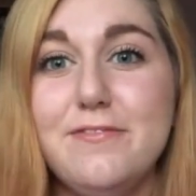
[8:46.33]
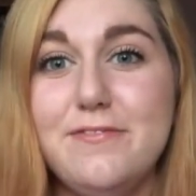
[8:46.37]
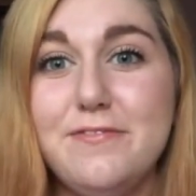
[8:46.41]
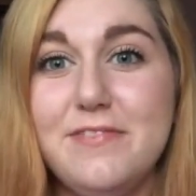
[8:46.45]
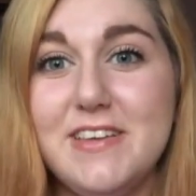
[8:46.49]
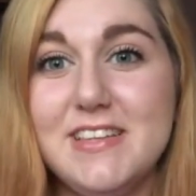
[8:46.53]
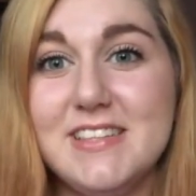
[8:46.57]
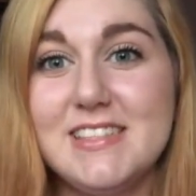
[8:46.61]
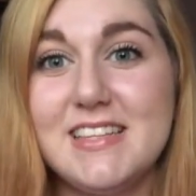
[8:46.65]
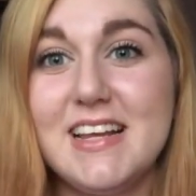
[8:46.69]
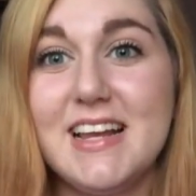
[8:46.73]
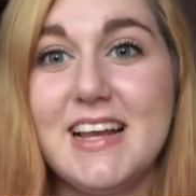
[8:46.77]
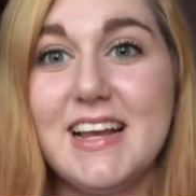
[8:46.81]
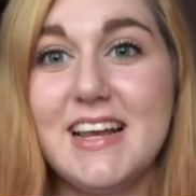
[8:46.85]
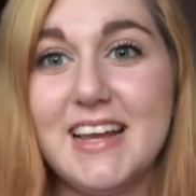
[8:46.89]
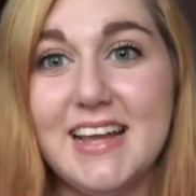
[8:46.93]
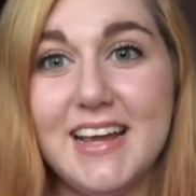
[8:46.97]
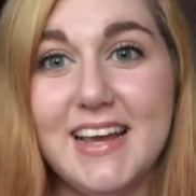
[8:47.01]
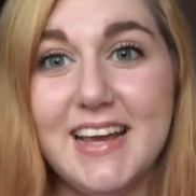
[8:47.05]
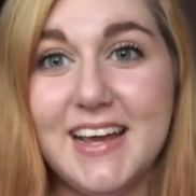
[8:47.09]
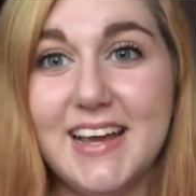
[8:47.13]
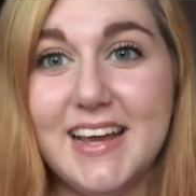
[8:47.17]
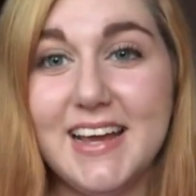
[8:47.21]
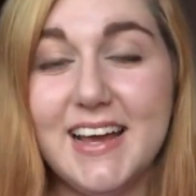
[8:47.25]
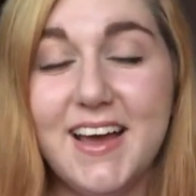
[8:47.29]

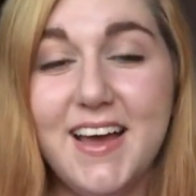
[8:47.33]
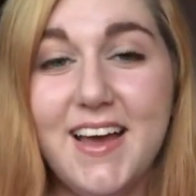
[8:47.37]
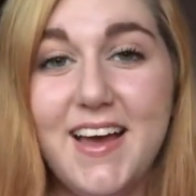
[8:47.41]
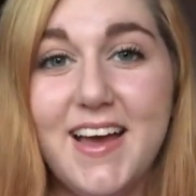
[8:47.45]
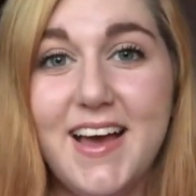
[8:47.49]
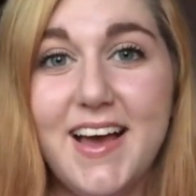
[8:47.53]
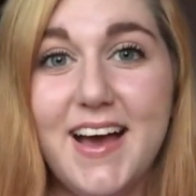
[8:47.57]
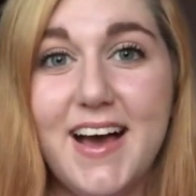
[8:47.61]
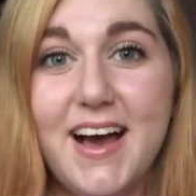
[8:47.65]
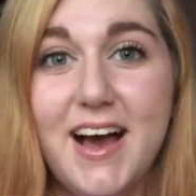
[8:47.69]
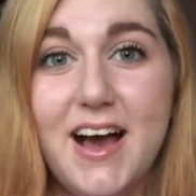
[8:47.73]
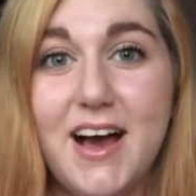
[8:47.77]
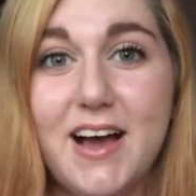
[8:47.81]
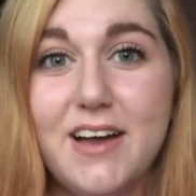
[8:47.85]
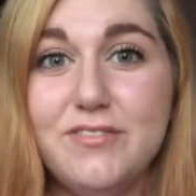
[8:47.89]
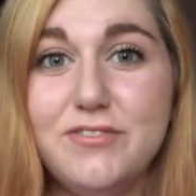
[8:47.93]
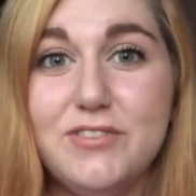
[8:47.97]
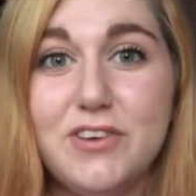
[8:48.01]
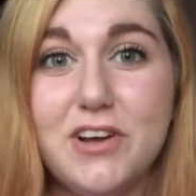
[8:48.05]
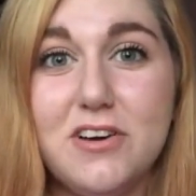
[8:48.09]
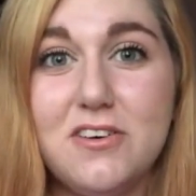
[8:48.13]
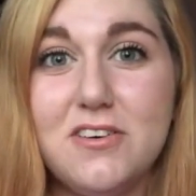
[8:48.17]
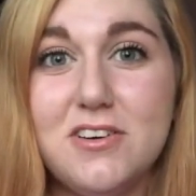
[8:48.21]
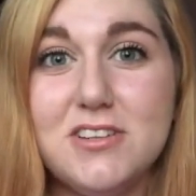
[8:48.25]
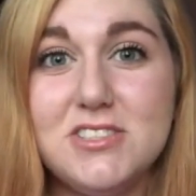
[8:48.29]
physically. I've
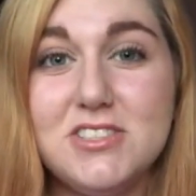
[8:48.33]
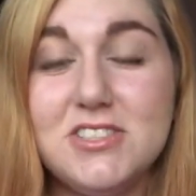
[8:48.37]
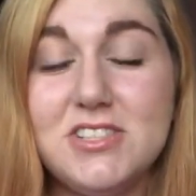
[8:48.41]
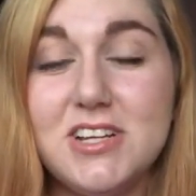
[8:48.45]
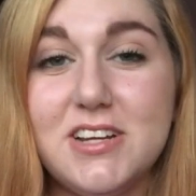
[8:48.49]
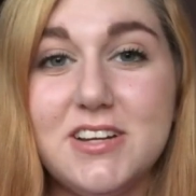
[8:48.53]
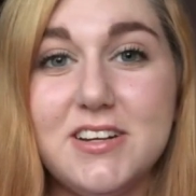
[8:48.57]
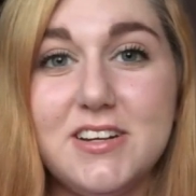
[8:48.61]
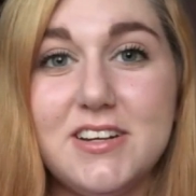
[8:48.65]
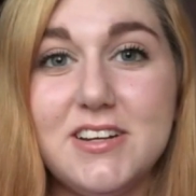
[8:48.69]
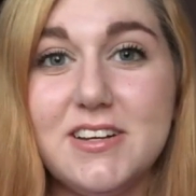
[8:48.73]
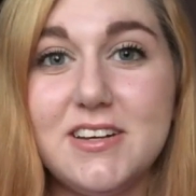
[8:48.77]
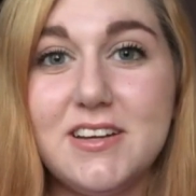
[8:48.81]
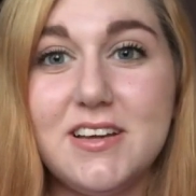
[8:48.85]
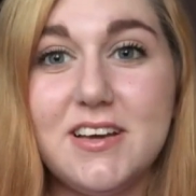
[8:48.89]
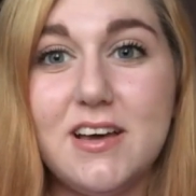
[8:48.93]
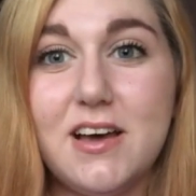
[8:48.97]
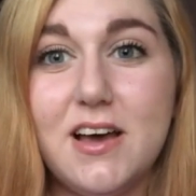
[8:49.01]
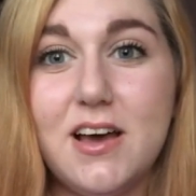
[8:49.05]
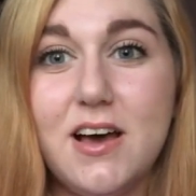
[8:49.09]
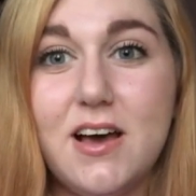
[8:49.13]
not done